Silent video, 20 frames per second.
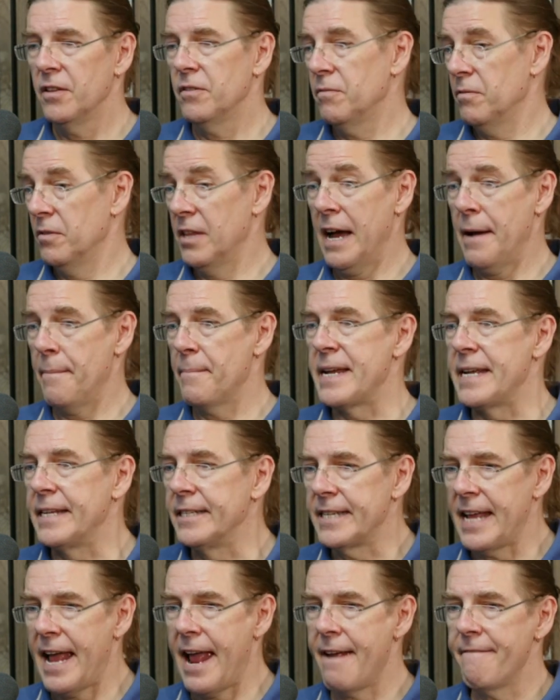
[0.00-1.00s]
that
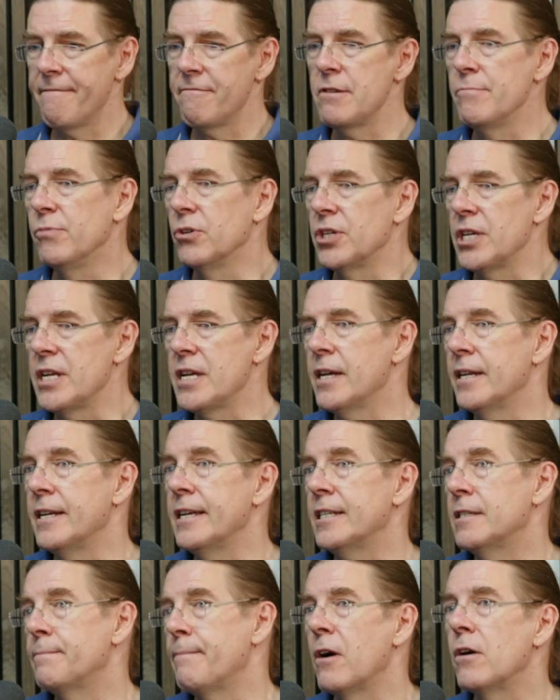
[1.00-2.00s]
means everybody can
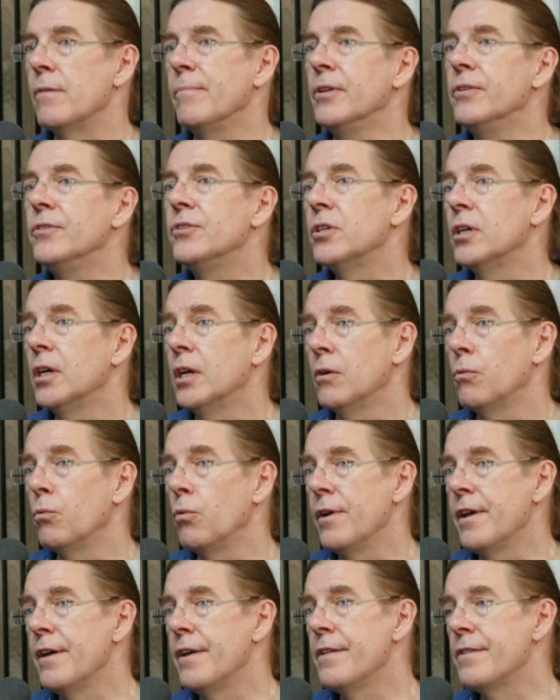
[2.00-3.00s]
experiment
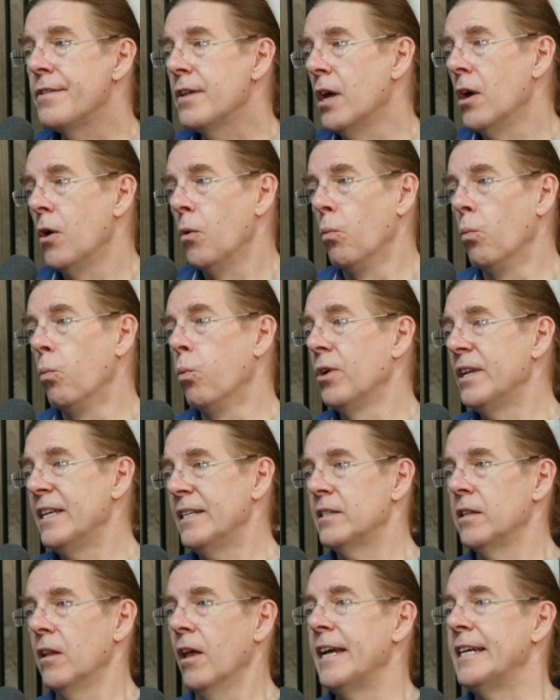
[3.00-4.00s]
with what
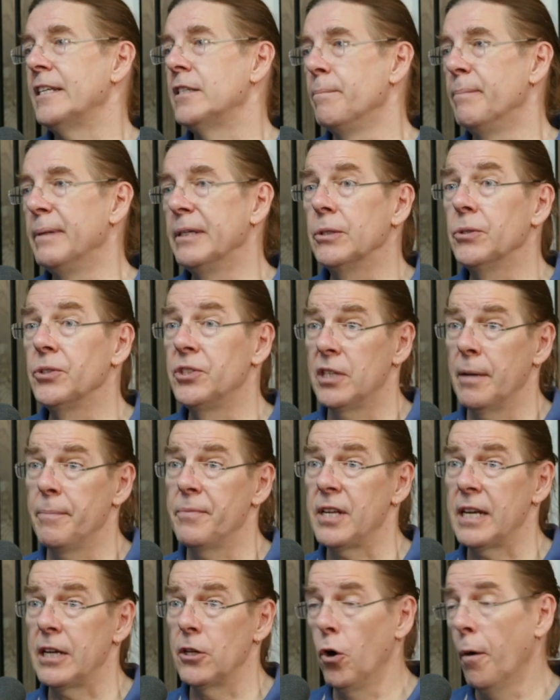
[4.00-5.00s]
it's like to build
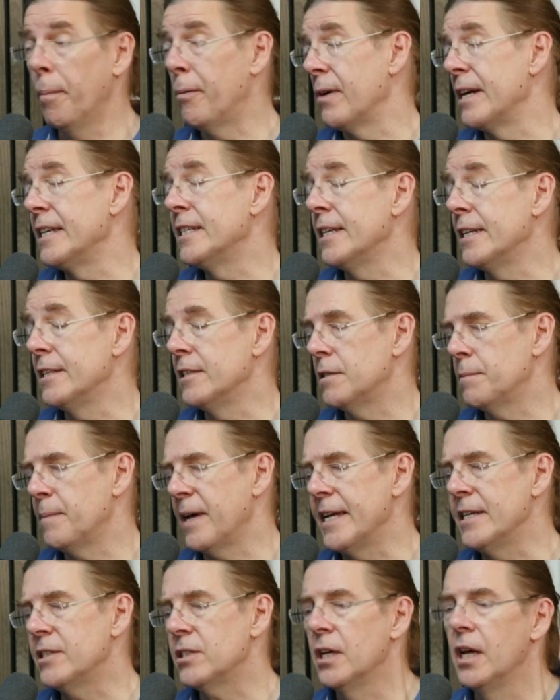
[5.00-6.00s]
something and operate it in
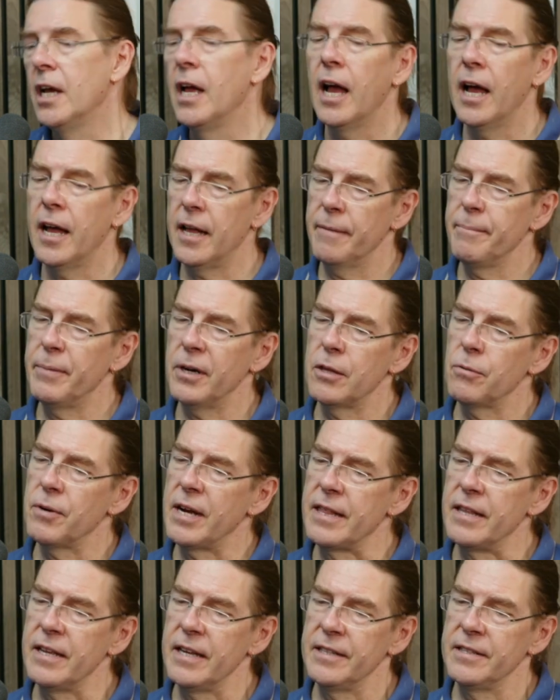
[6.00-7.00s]
space. And by the way,
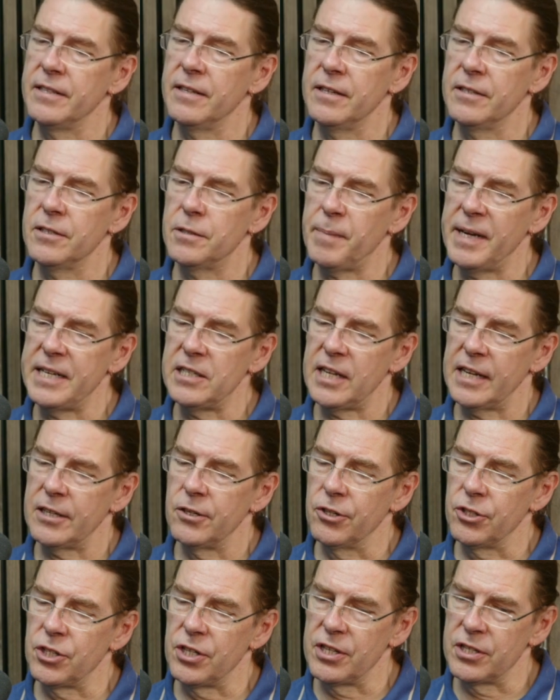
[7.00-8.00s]
in, in space
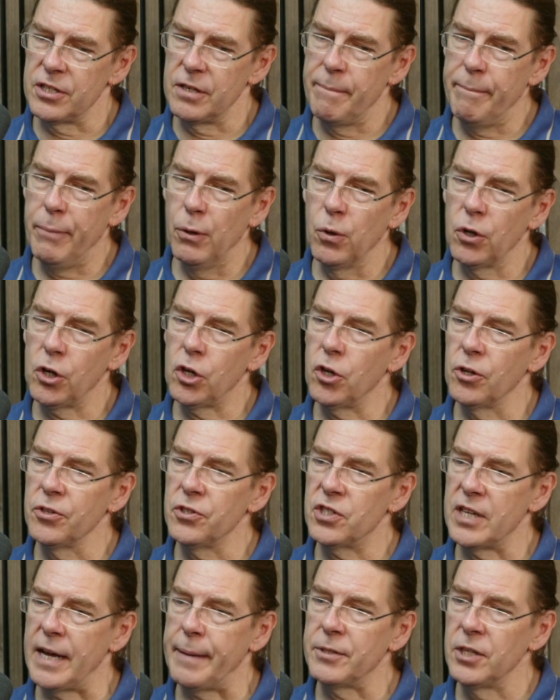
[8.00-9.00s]
technology, there's an important
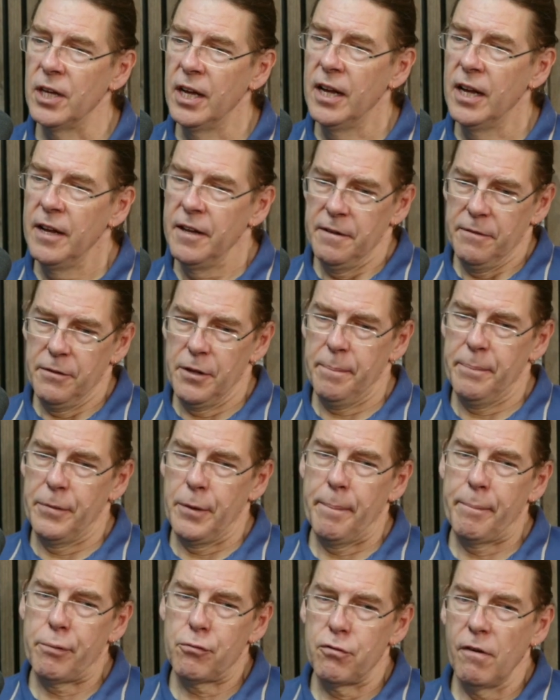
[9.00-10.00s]
concept, the, the
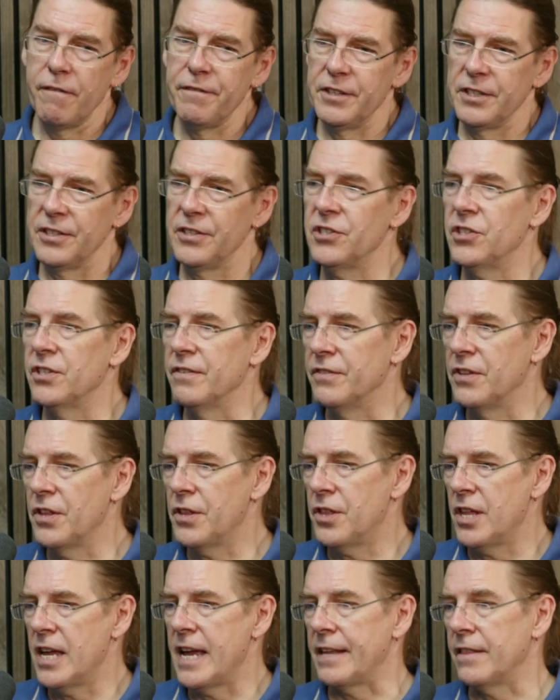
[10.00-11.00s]
provenance of the
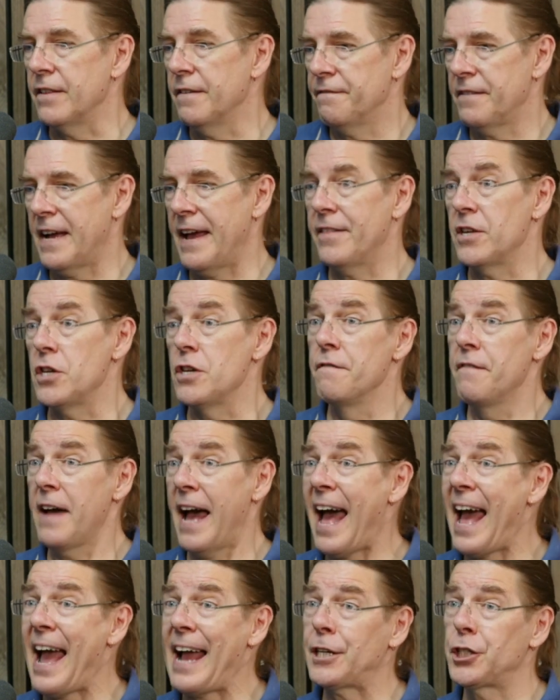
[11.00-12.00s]
thing, the fact that you've
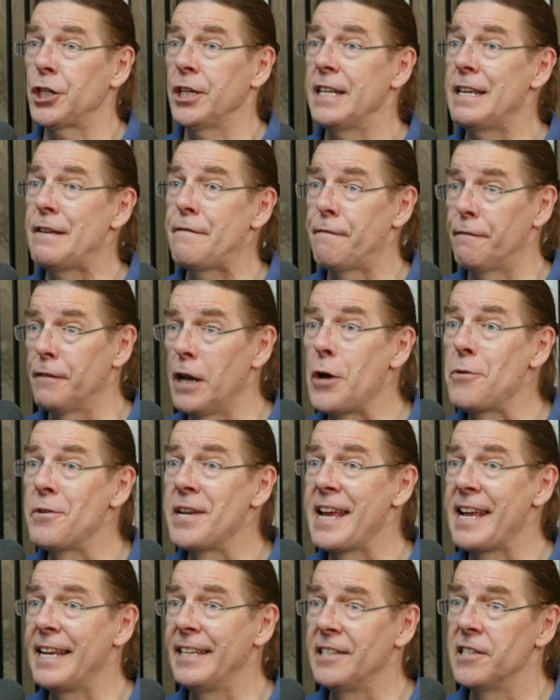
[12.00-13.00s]
actually flown
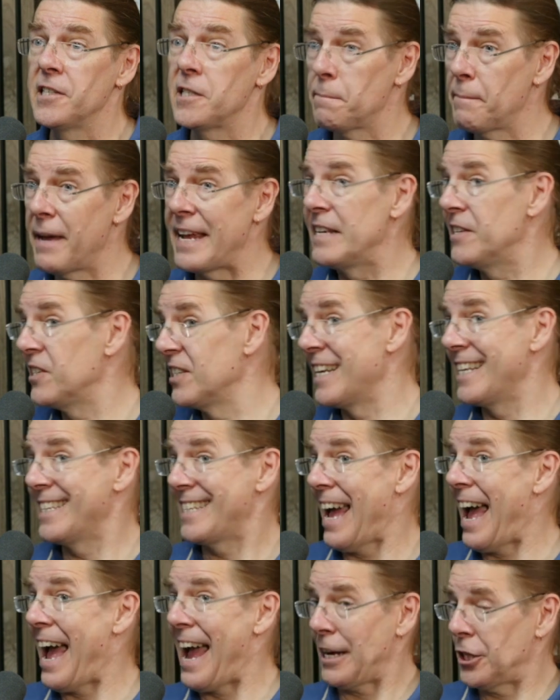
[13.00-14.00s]
it in space and it's
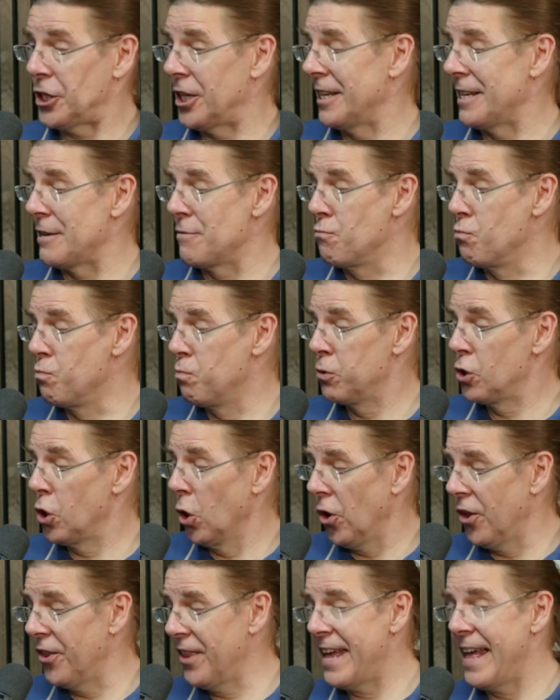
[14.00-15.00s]
actually
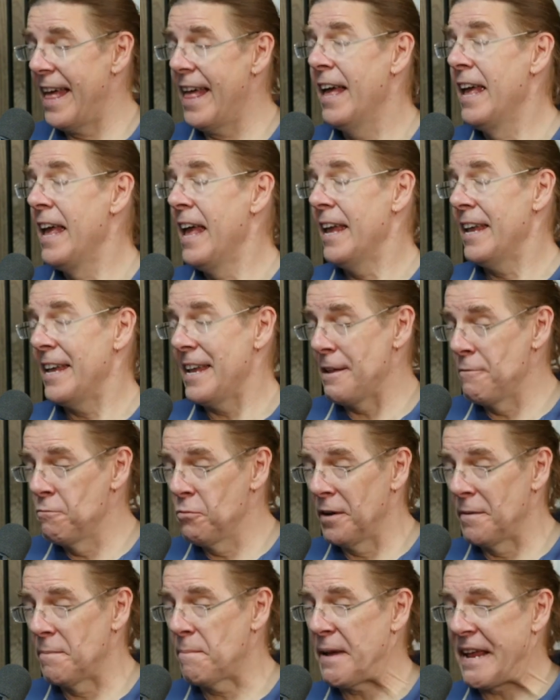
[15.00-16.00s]
got there in
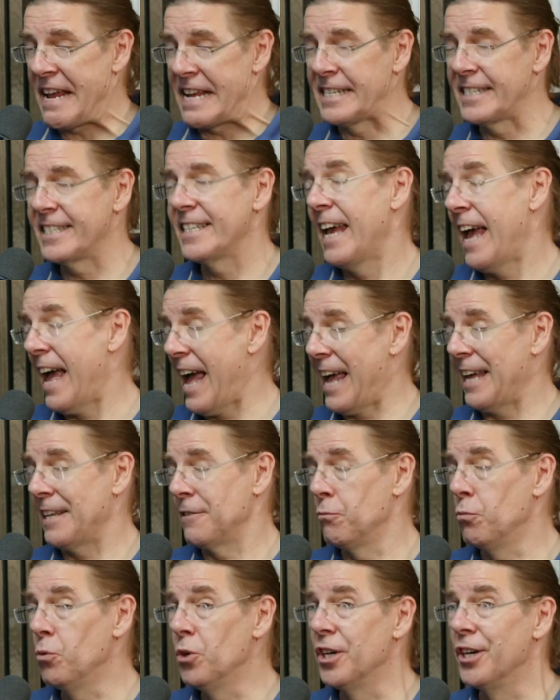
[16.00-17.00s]
one piece
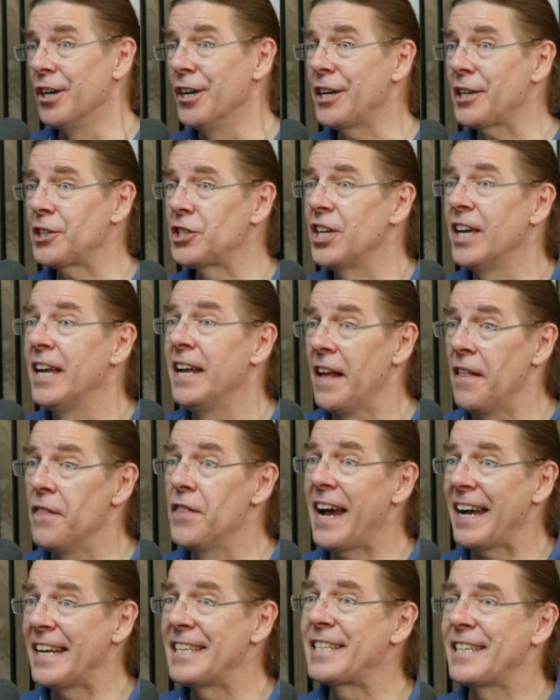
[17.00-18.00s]
and worked.
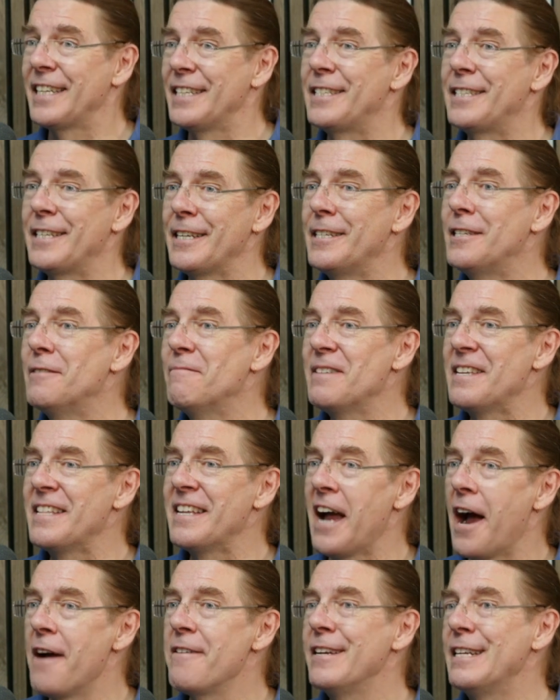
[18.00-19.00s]
That is considered to be the
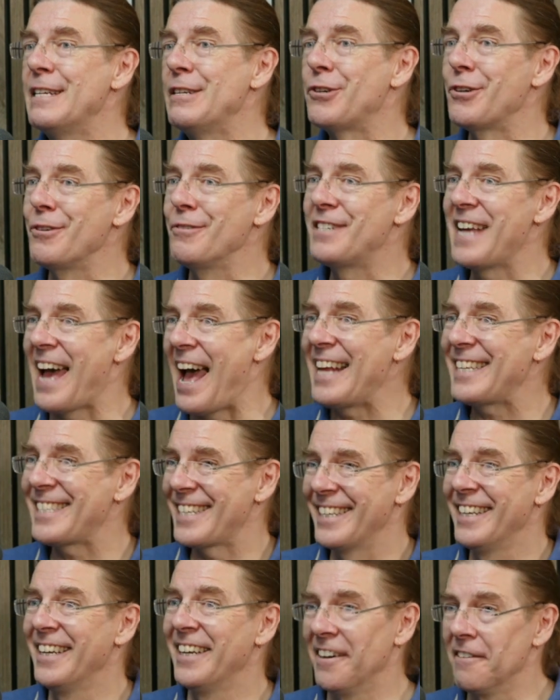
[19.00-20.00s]
only true
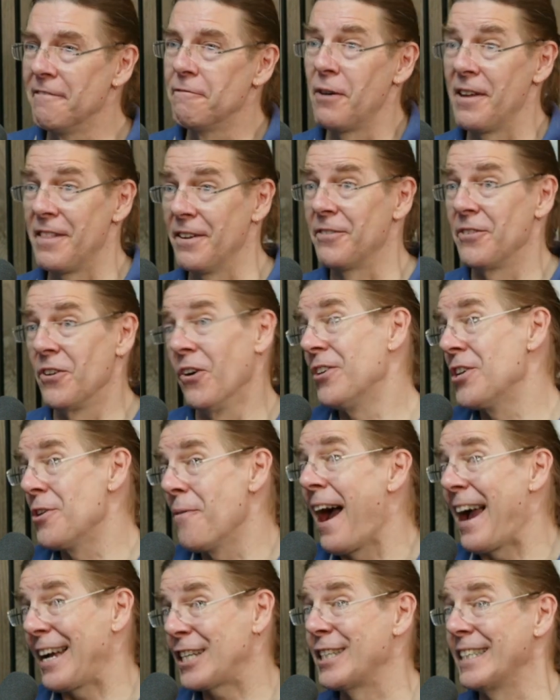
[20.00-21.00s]
test of whether or not you
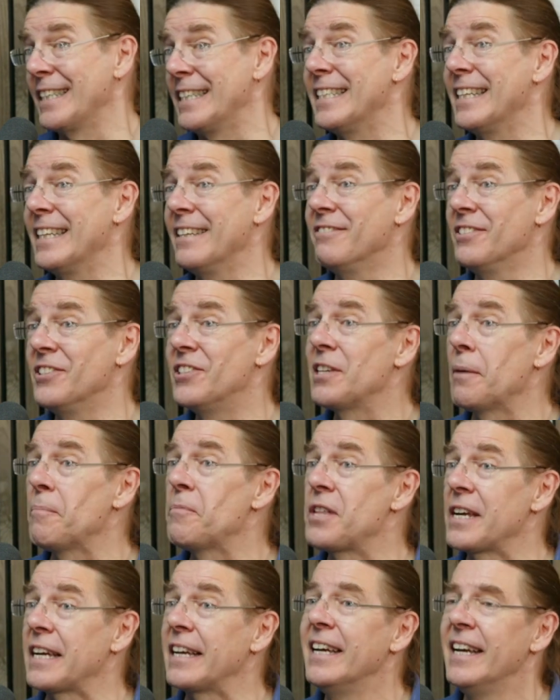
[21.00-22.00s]
actually delivered
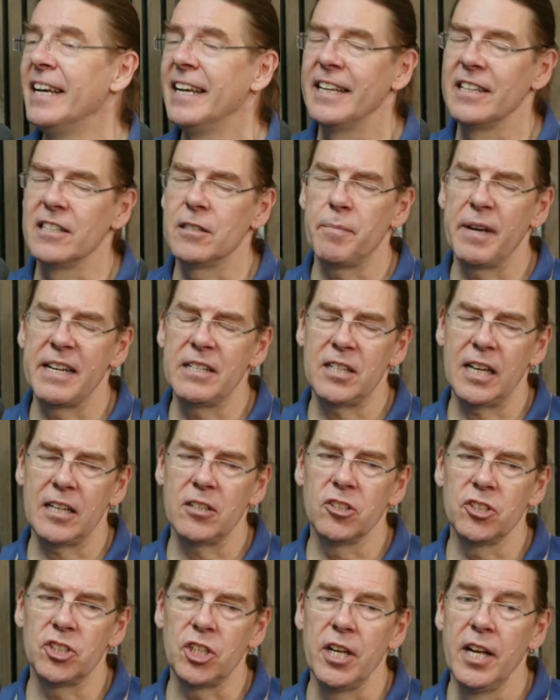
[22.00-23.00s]
something in space
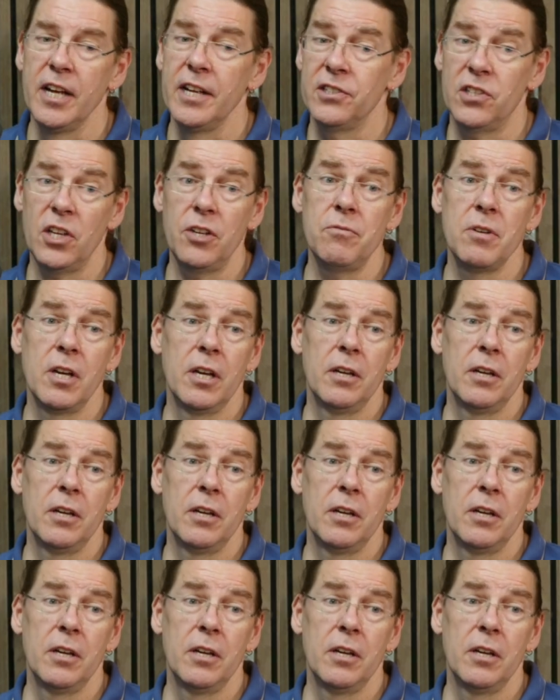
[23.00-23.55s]
technology. So